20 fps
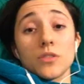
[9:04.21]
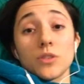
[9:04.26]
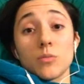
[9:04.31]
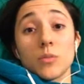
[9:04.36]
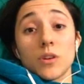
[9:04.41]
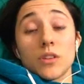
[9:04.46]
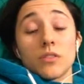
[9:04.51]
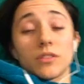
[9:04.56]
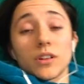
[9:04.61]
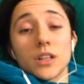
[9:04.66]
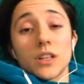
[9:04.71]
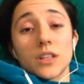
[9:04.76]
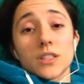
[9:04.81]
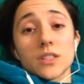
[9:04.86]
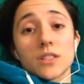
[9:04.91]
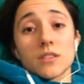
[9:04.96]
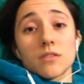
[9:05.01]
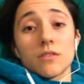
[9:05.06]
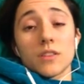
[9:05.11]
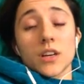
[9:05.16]
of you, my
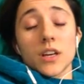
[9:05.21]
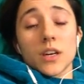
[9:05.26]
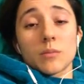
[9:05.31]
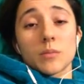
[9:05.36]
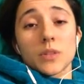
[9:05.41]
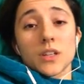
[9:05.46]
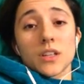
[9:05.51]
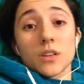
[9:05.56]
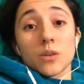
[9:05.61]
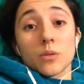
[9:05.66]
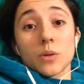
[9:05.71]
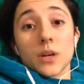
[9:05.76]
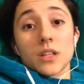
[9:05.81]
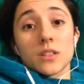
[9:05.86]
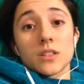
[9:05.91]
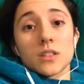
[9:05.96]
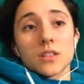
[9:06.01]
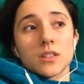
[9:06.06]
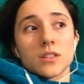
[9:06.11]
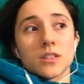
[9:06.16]
friends and family and
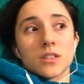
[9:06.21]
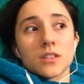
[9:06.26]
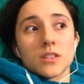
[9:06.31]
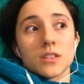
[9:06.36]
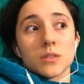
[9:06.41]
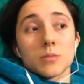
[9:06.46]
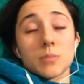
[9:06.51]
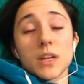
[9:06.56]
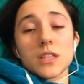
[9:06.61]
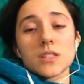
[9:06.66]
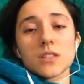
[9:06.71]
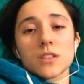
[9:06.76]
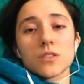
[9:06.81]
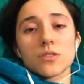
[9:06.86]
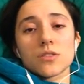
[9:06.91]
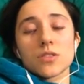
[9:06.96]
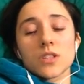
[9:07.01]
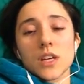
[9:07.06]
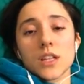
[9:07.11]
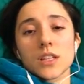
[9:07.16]
acquaintances, to just best
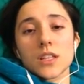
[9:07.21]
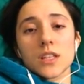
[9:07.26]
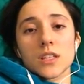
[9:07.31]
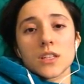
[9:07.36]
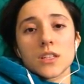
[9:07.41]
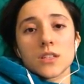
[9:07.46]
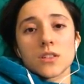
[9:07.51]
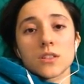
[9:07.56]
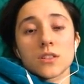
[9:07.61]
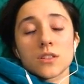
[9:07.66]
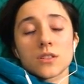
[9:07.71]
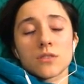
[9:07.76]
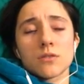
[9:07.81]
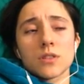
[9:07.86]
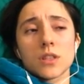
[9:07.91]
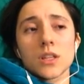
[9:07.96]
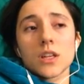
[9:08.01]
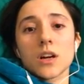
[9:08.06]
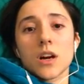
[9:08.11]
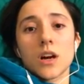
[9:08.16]
understand the condition. It's
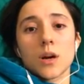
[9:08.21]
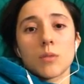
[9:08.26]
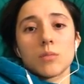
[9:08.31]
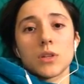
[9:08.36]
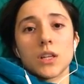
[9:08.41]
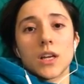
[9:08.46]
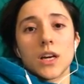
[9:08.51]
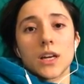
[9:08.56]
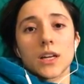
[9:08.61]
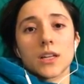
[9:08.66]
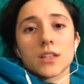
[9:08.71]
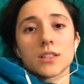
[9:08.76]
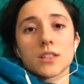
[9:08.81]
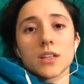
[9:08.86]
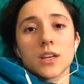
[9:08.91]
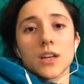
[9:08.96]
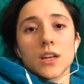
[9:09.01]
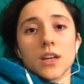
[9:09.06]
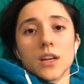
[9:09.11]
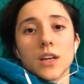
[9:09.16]
really
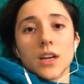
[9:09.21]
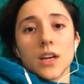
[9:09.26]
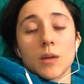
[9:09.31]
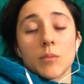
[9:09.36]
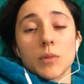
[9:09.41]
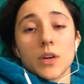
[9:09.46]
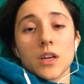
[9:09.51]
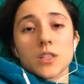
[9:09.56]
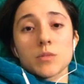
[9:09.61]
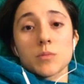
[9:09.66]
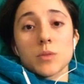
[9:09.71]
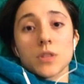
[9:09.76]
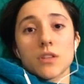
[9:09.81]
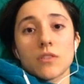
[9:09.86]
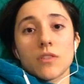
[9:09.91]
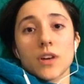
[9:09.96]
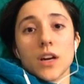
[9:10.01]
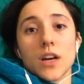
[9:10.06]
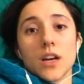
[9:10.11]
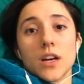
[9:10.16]
complex, and my husband
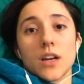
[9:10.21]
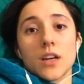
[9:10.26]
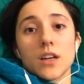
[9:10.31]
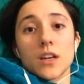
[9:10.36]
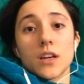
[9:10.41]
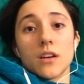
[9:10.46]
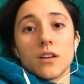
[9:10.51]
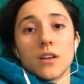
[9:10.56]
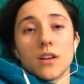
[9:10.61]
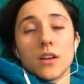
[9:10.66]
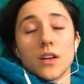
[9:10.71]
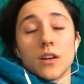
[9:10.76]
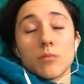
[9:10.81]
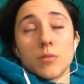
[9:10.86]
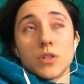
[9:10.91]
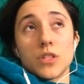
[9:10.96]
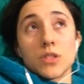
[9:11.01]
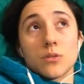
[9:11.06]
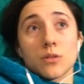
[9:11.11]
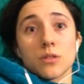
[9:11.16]
and I
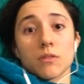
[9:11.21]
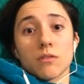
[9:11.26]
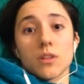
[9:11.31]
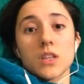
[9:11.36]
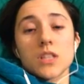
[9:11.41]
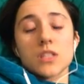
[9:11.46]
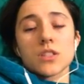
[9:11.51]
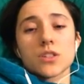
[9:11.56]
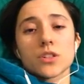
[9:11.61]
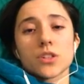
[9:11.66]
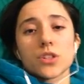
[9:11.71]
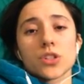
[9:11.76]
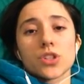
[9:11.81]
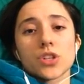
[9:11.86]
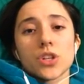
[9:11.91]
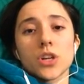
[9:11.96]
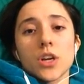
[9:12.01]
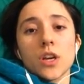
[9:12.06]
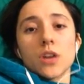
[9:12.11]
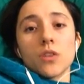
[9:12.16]
have been doing
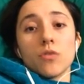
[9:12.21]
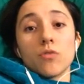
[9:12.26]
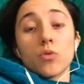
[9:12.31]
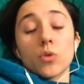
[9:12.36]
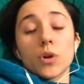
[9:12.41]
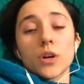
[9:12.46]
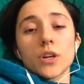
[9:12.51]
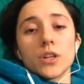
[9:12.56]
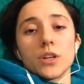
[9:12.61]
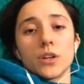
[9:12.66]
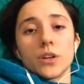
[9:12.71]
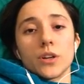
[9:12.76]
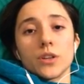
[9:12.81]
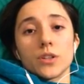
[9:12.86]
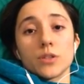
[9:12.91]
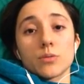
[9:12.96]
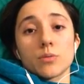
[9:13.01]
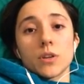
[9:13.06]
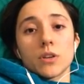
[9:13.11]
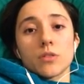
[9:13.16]
research for
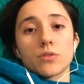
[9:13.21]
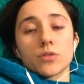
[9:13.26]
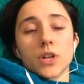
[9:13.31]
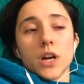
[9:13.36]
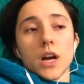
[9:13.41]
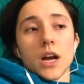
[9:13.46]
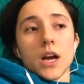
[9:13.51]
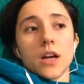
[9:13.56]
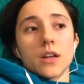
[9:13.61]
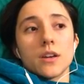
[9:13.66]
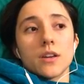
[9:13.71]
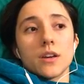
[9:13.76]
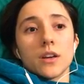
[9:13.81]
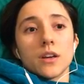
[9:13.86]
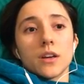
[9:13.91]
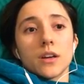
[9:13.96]
years. We have tried